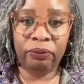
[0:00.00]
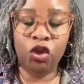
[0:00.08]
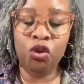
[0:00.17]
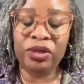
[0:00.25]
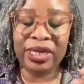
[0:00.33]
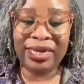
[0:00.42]

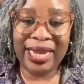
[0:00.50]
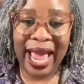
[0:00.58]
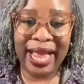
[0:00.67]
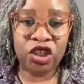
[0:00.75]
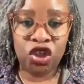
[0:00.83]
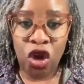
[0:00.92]
You did
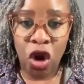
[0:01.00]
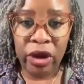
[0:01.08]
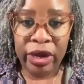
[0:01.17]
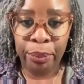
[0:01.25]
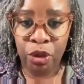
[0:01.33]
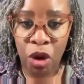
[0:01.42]
not start
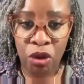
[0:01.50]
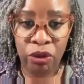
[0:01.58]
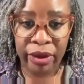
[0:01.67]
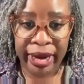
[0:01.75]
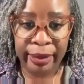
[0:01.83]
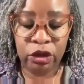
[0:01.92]
a
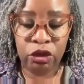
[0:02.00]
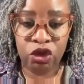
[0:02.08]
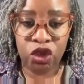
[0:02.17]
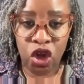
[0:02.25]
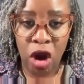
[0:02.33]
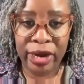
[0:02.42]
program, you
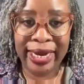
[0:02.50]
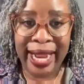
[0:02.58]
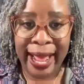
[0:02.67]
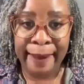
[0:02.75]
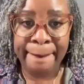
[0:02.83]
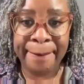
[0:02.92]
started
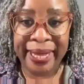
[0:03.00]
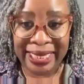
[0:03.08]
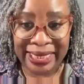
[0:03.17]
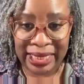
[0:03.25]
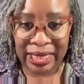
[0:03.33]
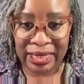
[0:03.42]
a
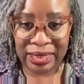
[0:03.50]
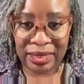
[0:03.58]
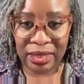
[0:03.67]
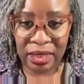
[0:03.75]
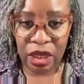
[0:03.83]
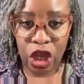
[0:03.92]
business.
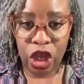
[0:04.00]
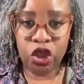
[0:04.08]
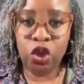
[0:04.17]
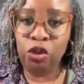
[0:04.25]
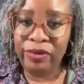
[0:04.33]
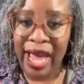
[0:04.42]

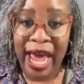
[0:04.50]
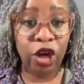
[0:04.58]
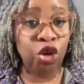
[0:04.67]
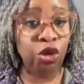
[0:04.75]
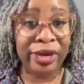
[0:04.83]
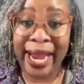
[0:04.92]
So you've got to
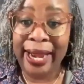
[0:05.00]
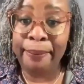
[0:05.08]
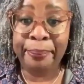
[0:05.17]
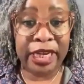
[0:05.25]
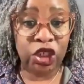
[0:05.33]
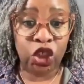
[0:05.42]
create a
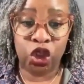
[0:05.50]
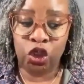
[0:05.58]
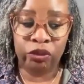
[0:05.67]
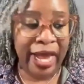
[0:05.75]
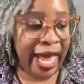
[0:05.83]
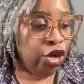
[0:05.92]
budget.
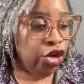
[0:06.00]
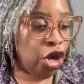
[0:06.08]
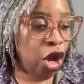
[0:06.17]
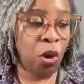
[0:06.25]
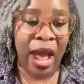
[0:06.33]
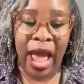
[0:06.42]
You've got to
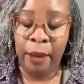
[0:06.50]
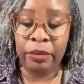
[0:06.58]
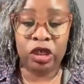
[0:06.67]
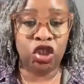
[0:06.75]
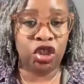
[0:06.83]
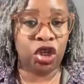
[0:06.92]
know how
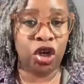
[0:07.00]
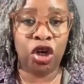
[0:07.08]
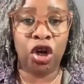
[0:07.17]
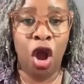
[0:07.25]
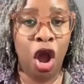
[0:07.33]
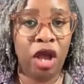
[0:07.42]
much is it going to
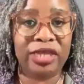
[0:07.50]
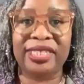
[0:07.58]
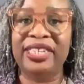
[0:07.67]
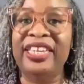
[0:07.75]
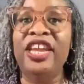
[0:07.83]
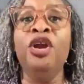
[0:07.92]
cost
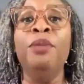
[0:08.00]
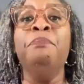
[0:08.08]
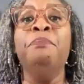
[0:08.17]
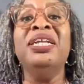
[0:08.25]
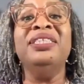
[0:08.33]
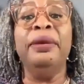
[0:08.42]

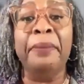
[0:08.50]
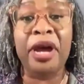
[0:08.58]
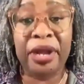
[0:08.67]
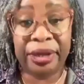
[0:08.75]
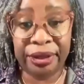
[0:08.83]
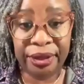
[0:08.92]
month to
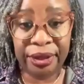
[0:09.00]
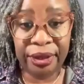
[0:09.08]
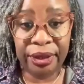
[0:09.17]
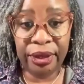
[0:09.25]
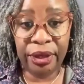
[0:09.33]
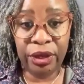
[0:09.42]
month
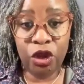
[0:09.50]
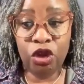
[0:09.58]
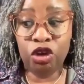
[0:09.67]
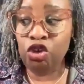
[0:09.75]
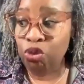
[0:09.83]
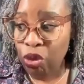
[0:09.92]

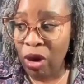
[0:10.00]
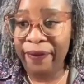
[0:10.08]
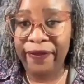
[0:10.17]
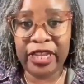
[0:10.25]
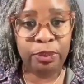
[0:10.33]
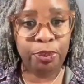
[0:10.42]
to
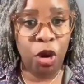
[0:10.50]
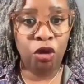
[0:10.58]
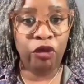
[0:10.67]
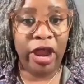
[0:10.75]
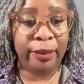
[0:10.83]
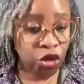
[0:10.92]
run this
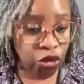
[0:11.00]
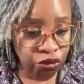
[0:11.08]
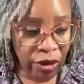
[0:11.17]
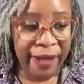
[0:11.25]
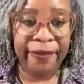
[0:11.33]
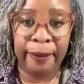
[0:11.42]
program, to
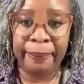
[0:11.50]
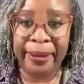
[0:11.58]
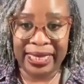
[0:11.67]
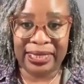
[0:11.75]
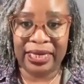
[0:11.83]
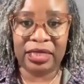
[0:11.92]
run the
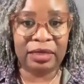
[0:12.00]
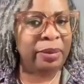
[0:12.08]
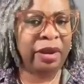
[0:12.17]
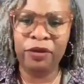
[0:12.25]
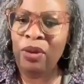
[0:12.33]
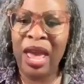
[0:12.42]
business.
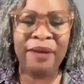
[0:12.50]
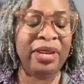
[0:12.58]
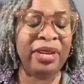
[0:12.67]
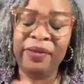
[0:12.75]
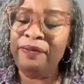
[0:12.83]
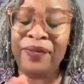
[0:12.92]
Many of you haven't
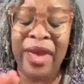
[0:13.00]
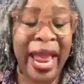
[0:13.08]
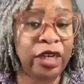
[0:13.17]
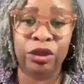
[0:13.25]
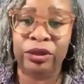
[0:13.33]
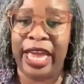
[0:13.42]
even
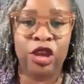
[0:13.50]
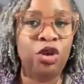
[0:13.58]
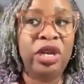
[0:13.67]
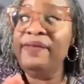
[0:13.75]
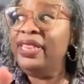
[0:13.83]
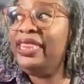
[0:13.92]
factored that. You
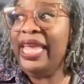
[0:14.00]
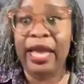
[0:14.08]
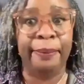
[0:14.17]
didn't even think